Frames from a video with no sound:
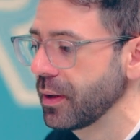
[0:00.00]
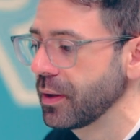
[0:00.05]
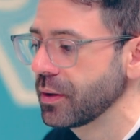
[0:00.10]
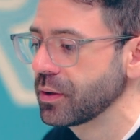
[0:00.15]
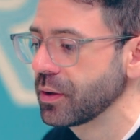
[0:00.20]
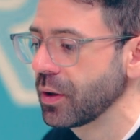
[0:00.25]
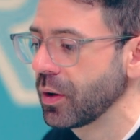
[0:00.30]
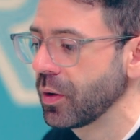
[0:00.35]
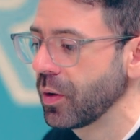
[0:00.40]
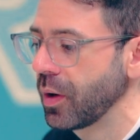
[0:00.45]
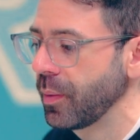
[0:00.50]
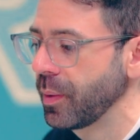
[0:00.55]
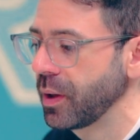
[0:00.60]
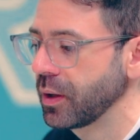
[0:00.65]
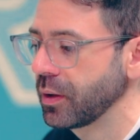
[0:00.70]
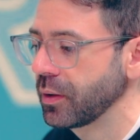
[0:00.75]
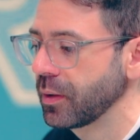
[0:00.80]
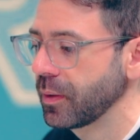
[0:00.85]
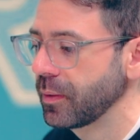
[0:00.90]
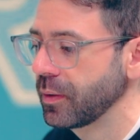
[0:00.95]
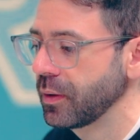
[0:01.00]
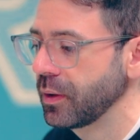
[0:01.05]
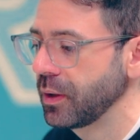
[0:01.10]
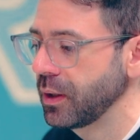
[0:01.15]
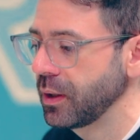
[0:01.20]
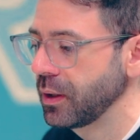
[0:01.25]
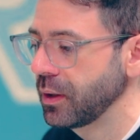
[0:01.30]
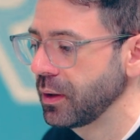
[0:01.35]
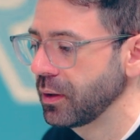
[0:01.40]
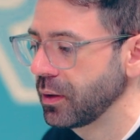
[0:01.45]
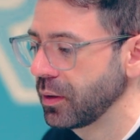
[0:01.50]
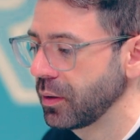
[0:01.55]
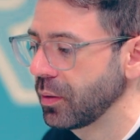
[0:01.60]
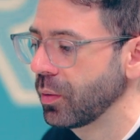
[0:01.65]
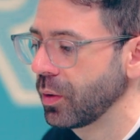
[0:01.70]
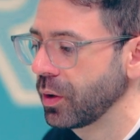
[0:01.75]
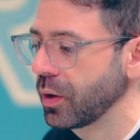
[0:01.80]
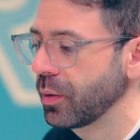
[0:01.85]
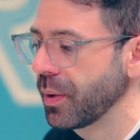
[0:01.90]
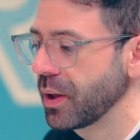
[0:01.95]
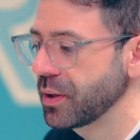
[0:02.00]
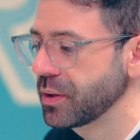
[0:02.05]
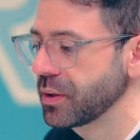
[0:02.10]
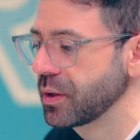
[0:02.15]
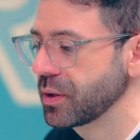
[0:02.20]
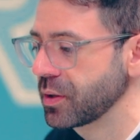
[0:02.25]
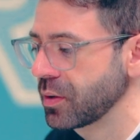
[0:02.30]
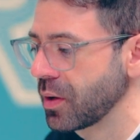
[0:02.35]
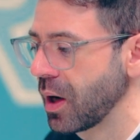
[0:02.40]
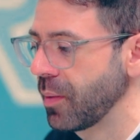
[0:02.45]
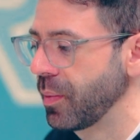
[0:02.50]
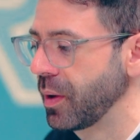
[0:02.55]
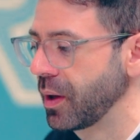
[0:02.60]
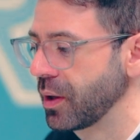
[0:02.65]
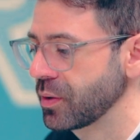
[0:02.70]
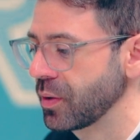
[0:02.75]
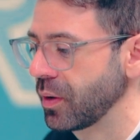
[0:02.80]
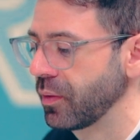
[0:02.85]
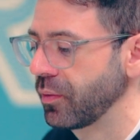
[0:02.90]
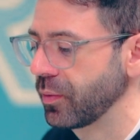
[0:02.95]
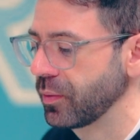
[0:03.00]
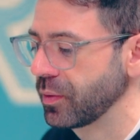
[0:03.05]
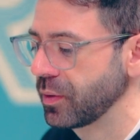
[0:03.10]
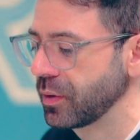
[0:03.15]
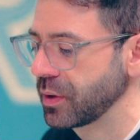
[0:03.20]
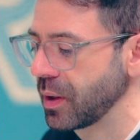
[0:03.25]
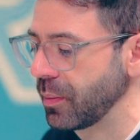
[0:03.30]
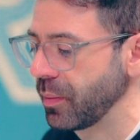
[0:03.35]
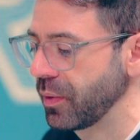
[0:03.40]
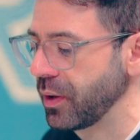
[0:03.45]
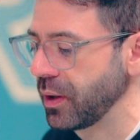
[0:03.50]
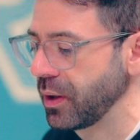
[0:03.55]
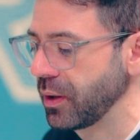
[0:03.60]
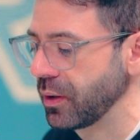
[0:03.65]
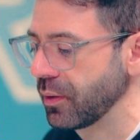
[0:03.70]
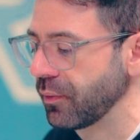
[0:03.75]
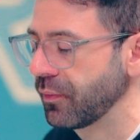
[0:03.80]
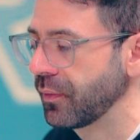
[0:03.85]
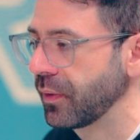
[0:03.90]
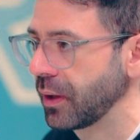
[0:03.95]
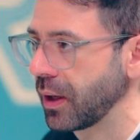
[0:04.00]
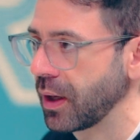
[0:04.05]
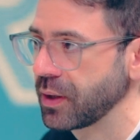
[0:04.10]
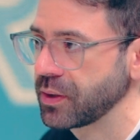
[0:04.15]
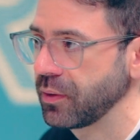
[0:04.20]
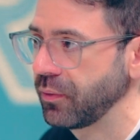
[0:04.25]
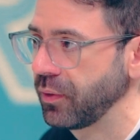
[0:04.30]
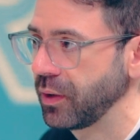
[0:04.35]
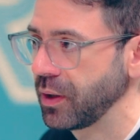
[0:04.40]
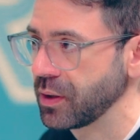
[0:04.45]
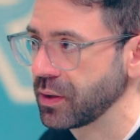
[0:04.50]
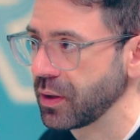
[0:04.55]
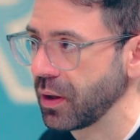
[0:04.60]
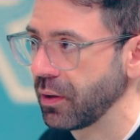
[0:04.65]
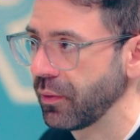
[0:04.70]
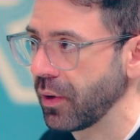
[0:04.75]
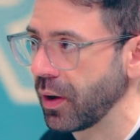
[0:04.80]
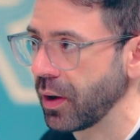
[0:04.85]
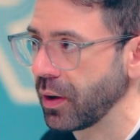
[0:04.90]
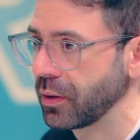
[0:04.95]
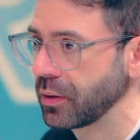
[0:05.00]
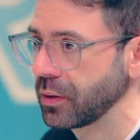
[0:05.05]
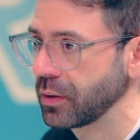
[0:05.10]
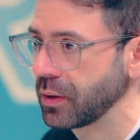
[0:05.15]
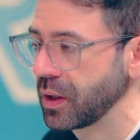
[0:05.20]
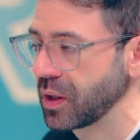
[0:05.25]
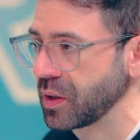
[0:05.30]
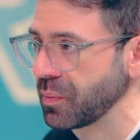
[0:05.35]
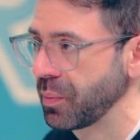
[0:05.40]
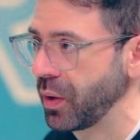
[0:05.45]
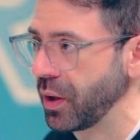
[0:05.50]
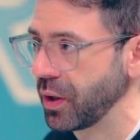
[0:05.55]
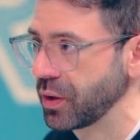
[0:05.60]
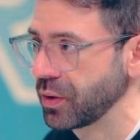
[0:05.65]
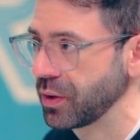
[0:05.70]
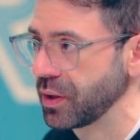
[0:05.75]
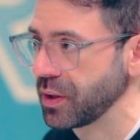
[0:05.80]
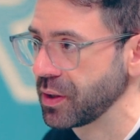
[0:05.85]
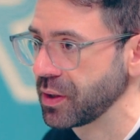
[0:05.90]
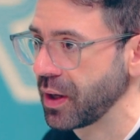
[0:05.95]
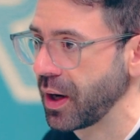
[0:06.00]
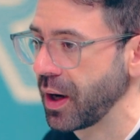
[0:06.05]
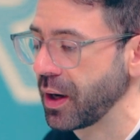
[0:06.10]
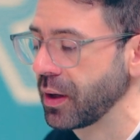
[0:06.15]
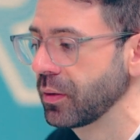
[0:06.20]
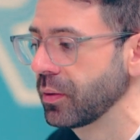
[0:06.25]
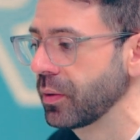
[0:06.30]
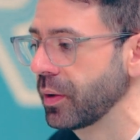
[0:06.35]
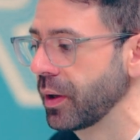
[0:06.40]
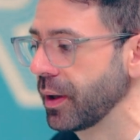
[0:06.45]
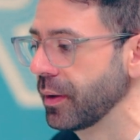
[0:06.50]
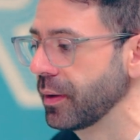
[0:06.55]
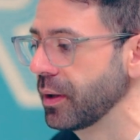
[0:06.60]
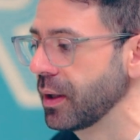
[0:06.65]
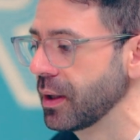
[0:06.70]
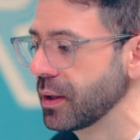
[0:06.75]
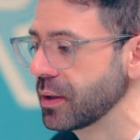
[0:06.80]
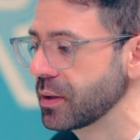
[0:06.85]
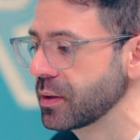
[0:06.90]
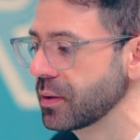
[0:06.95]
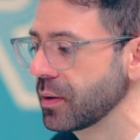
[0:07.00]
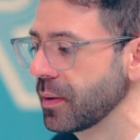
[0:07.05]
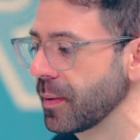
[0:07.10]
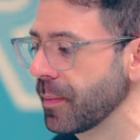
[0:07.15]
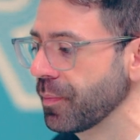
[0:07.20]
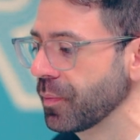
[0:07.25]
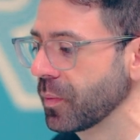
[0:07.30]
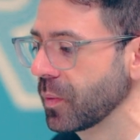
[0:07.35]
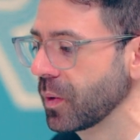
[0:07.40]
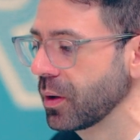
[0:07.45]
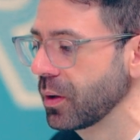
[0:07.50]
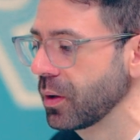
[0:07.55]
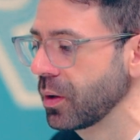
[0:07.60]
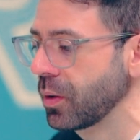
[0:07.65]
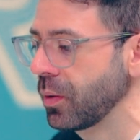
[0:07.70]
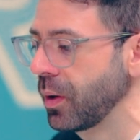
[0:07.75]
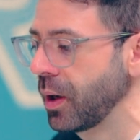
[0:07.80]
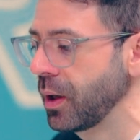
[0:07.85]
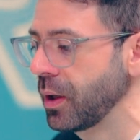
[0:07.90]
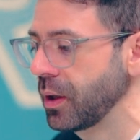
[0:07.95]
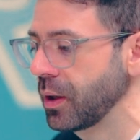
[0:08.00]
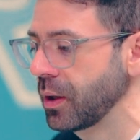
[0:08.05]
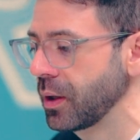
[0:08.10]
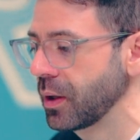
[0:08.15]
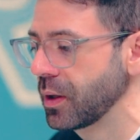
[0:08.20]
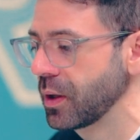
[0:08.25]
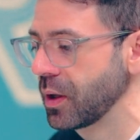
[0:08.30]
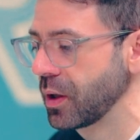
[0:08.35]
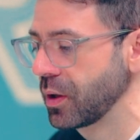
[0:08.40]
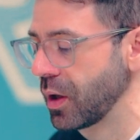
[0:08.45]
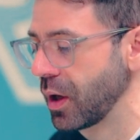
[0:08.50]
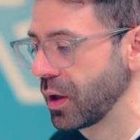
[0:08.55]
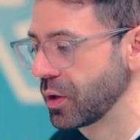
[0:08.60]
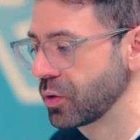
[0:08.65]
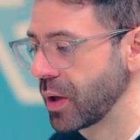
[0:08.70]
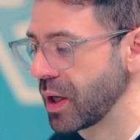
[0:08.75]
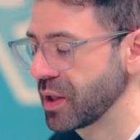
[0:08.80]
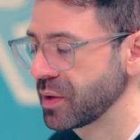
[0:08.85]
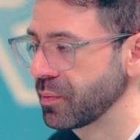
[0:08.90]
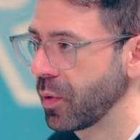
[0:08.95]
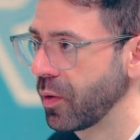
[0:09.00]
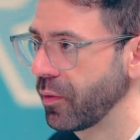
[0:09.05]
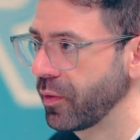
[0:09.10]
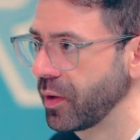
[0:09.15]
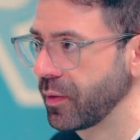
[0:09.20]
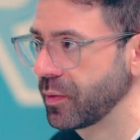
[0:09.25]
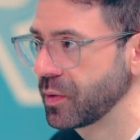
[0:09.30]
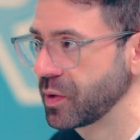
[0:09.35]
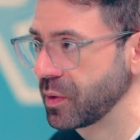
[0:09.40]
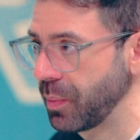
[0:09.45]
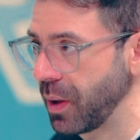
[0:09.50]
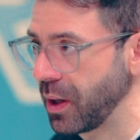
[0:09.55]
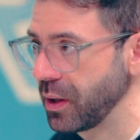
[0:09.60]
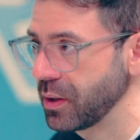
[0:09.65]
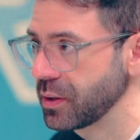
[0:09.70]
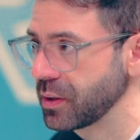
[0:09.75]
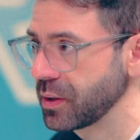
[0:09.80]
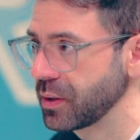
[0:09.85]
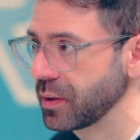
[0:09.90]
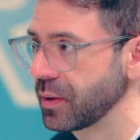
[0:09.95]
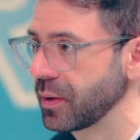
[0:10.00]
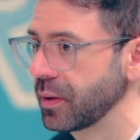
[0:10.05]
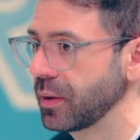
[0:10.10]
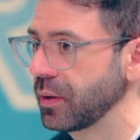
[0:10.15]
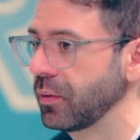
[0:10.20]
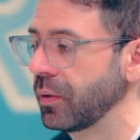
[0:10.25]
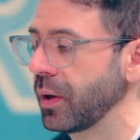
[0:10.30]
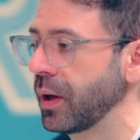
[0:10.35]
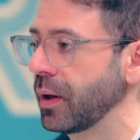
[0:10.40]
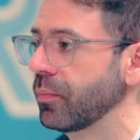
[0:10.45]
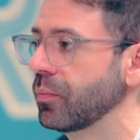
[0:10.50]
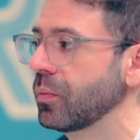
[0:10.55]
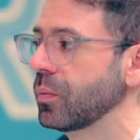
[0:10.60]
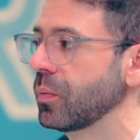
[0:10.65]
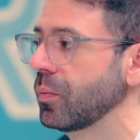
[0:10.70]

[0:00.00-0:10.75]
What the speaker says: So, I mean, what you're best describing is sort of some of the philosophies of our experiential design, right? It's creating a transformative space, right?